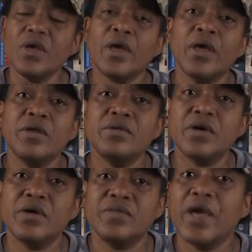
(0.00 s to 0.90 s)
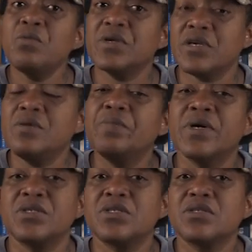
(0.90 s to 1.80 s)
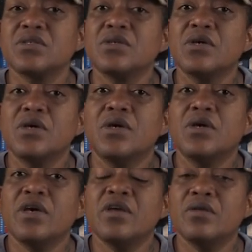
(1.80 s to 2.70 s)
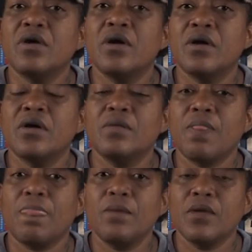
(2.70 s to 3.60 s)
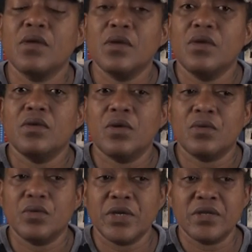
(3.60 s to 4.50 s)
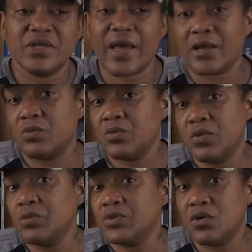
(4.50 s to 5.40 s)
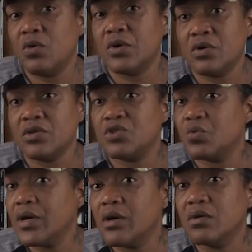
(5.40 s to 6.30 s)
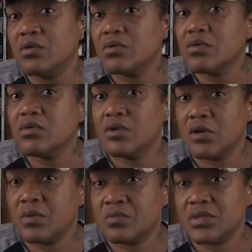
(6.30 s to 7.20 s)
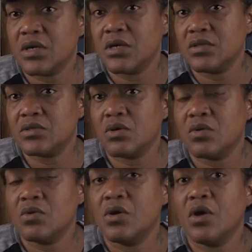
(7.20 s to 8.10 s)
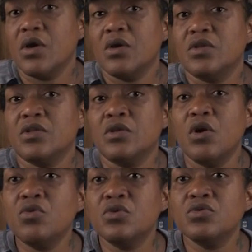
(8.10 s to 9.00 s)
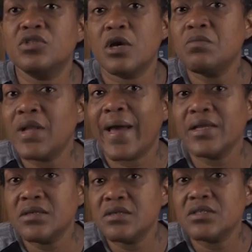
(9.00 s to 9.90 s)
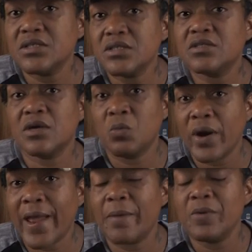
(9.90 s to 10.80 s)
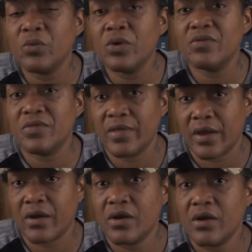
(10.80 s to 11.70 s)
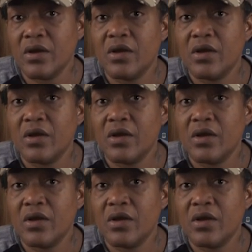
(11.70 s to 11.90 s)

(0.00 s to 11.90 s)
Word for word: and they would keep us in, you know, intact with what was going on as well. You know what I'm saying? So the locals, some liked us, some were happy we were there,